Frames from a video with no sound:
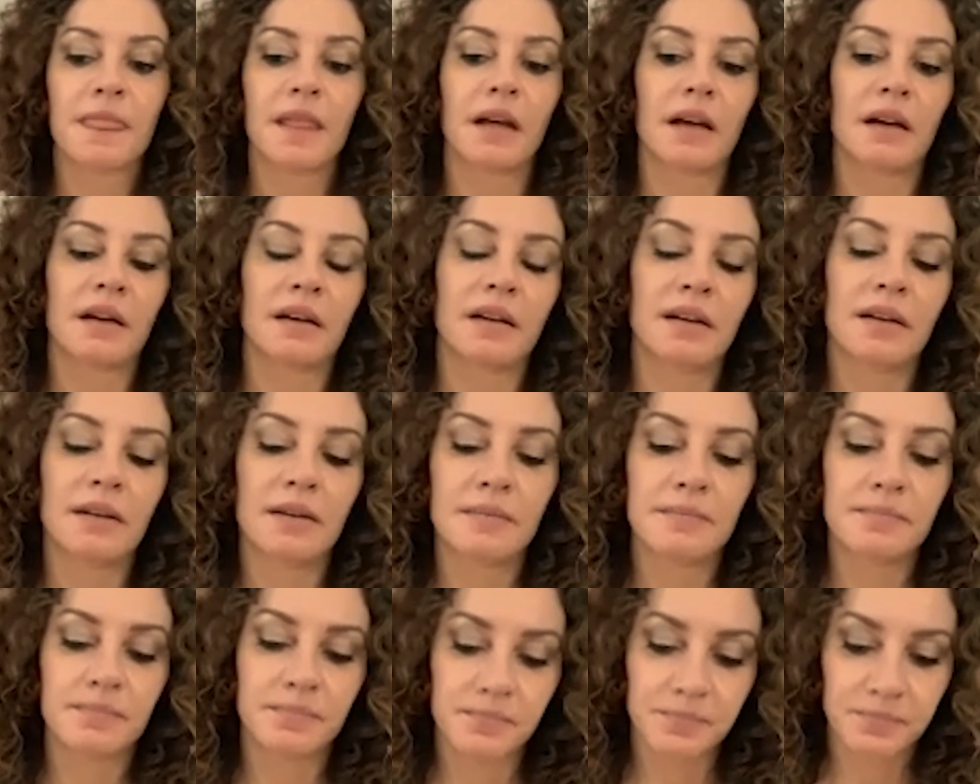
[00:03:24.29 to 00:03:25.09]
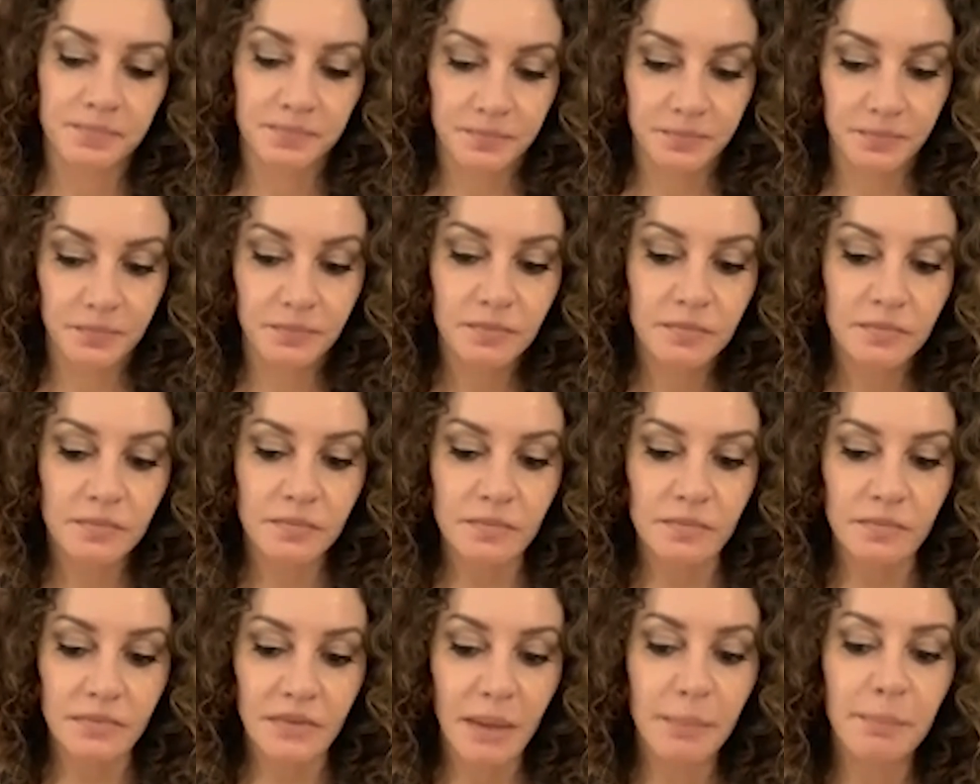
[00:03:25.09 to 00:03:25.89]
Um,
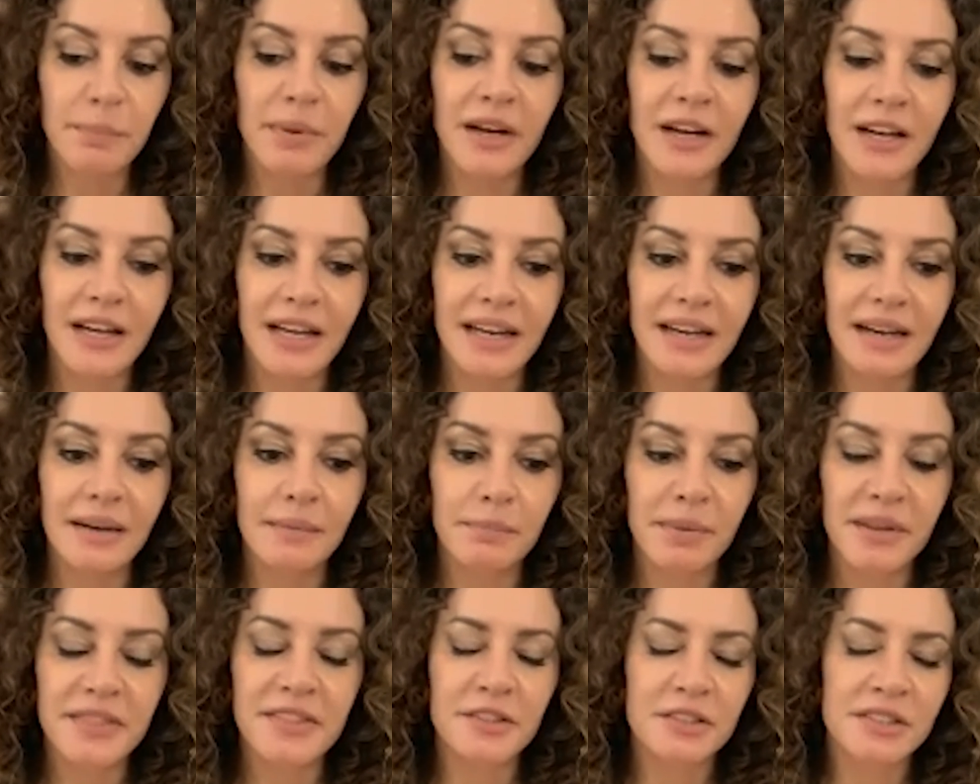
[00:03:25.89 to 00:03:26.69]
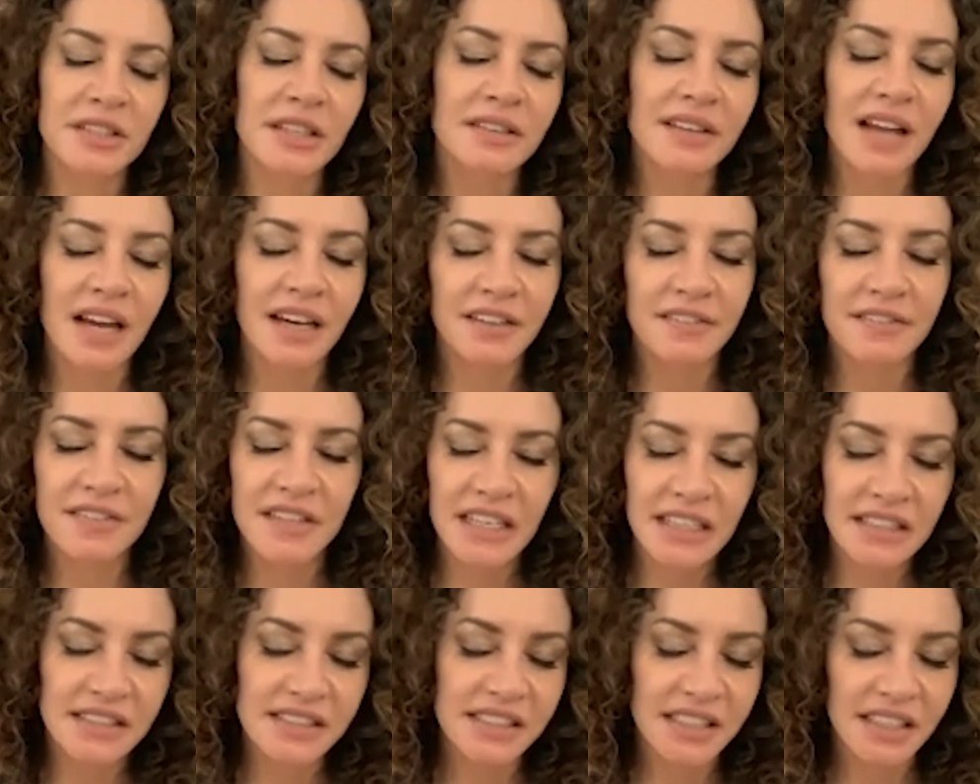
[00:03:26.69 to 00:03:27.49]
but but there's a lot of
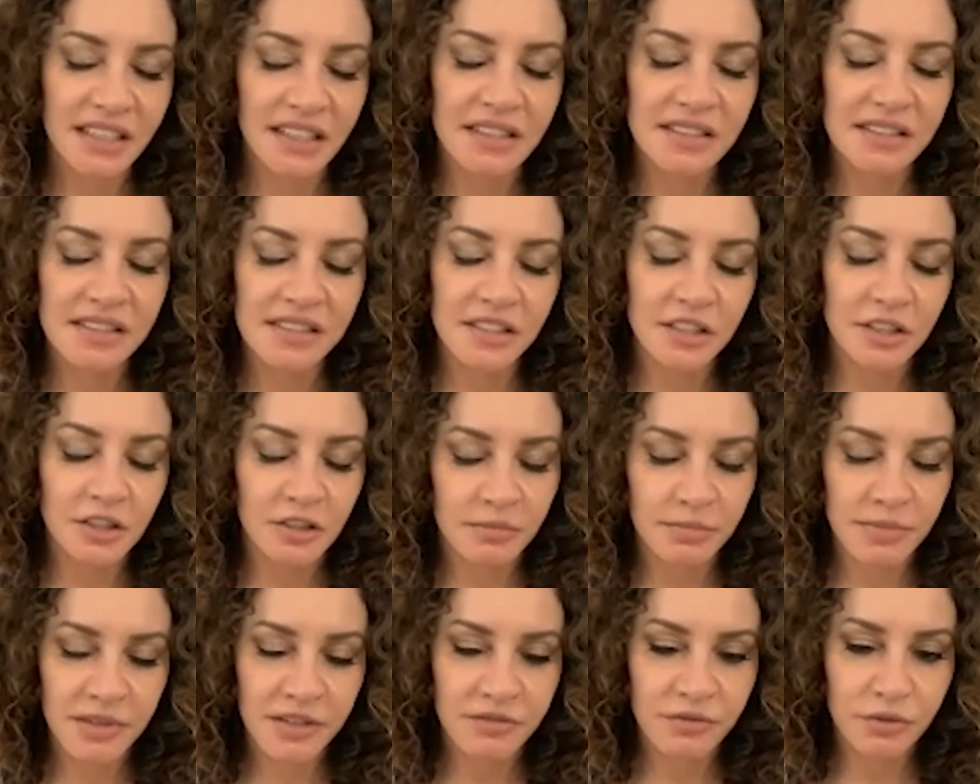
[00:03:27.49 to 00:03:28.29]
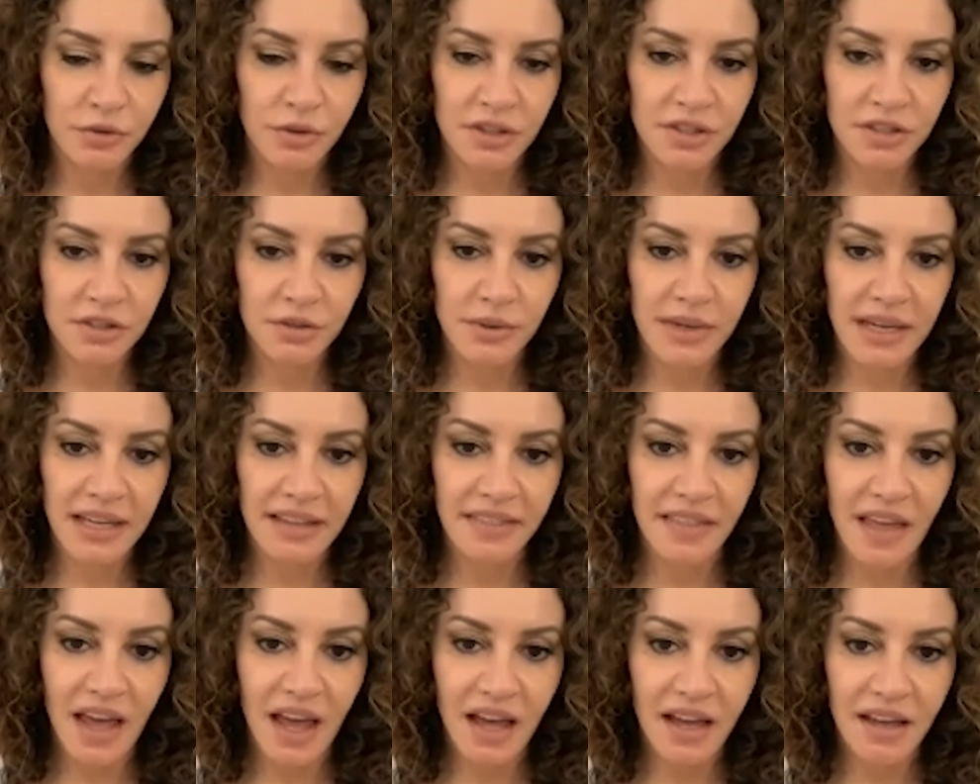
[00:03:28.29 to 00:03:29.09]
things to consider before
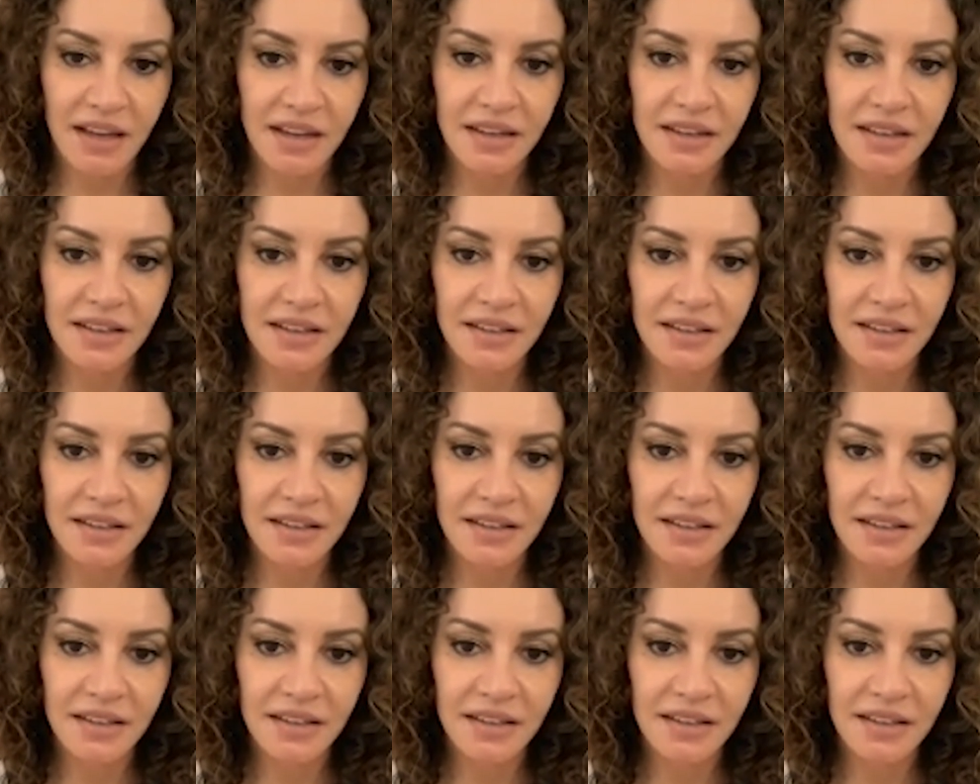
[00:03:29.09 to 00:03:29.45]
doing that.